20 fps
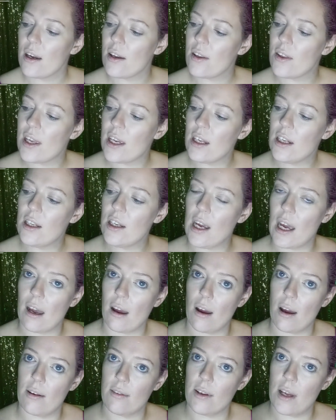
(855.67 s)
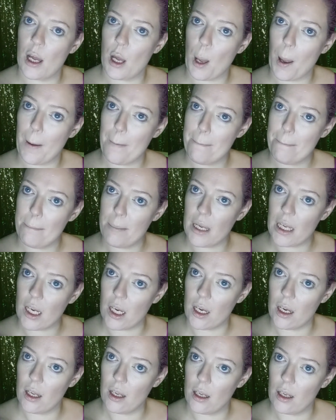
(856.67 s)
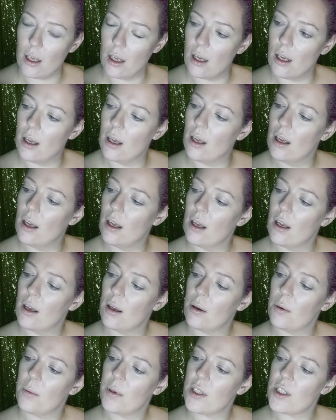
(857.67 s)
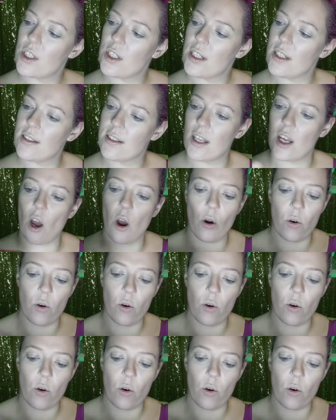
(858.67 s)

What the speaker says: Then you have min, which is the